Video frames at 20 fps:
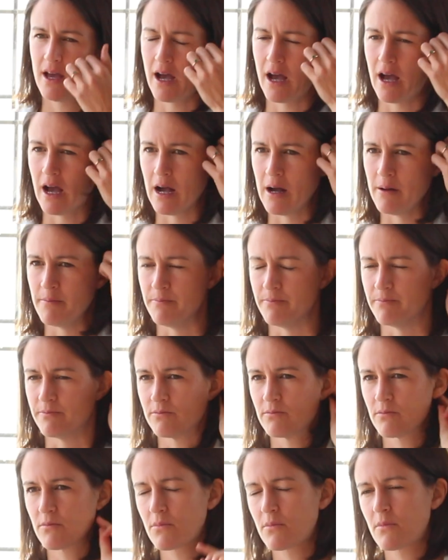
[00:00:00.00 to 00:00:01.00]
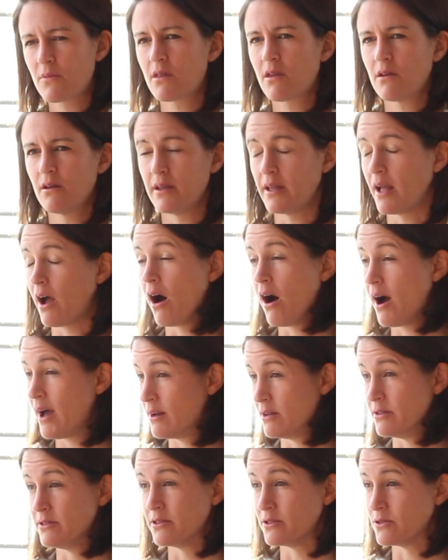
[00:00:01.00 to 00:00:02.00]

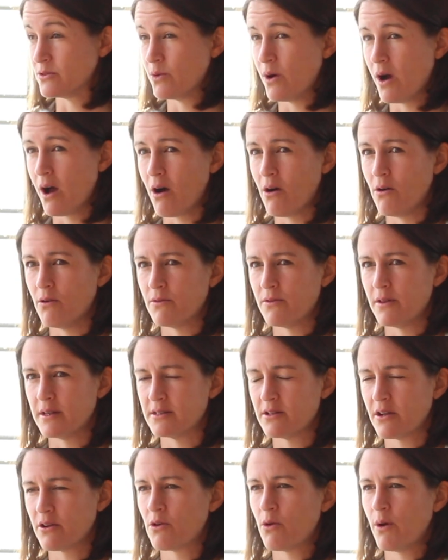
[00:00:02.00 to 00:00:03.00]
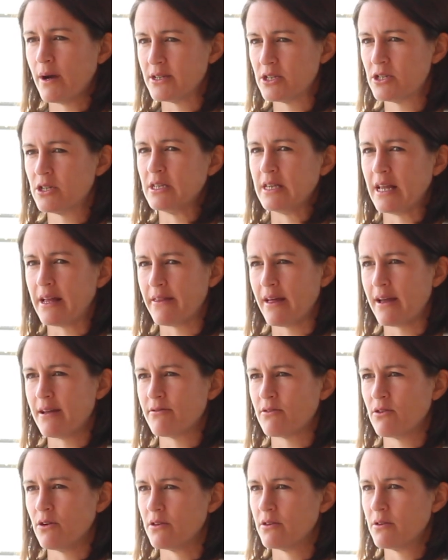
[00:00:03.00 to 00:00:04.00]
Ireland as well, there's no question that
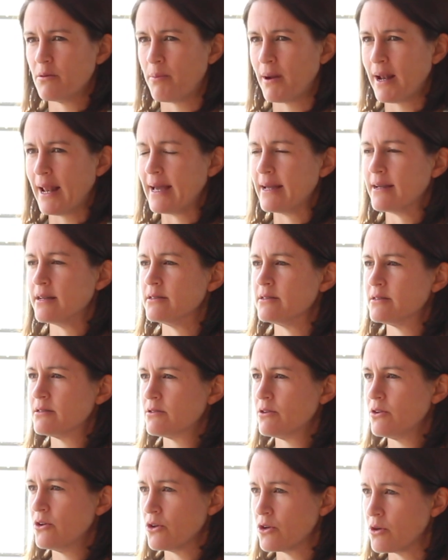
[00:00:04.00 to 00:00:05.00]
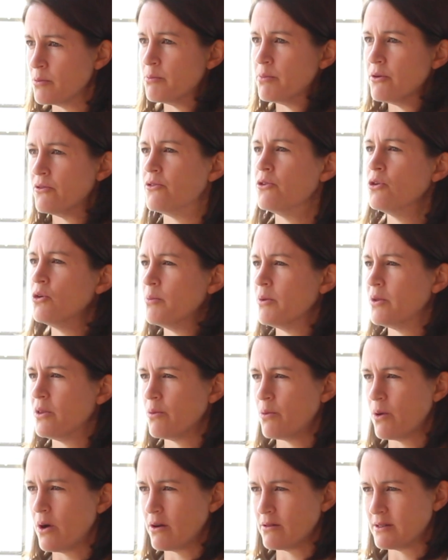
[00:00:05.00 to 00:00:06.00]
they've got the players who can perform on
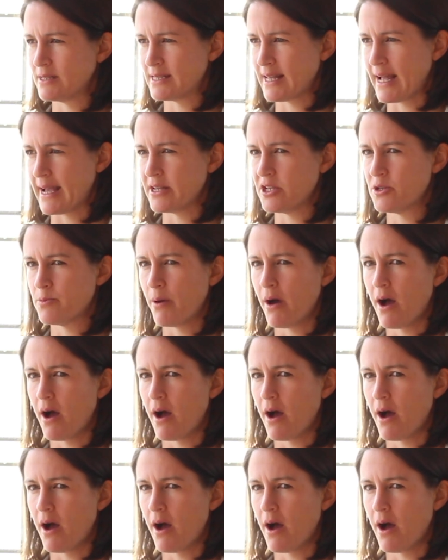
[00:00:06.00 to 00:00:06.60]
the world stage.